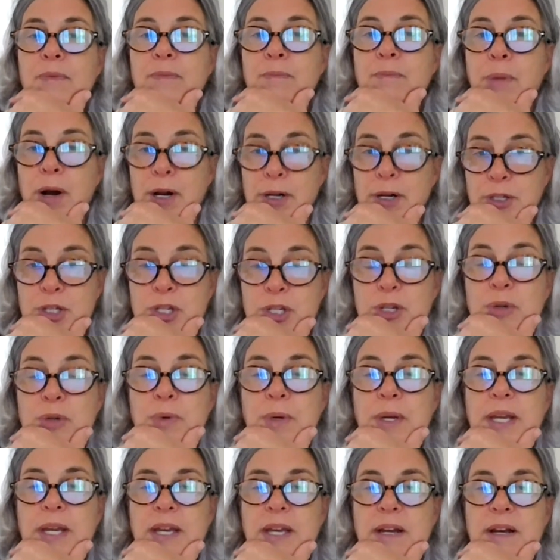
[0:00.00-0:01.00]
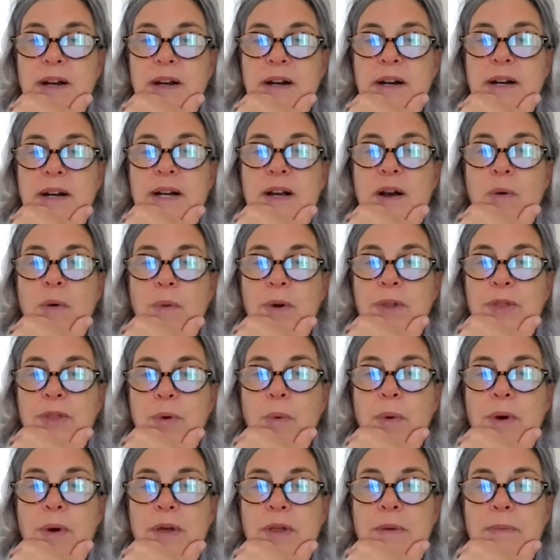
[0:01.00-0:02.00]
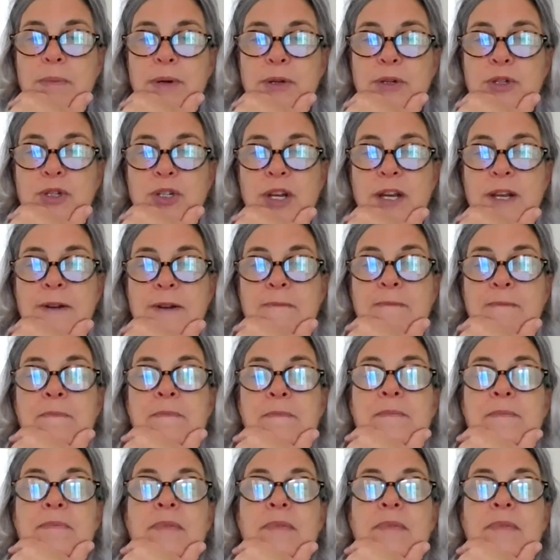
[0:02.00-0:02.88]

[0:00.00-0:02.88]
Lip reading: part 2 here with oil immersion,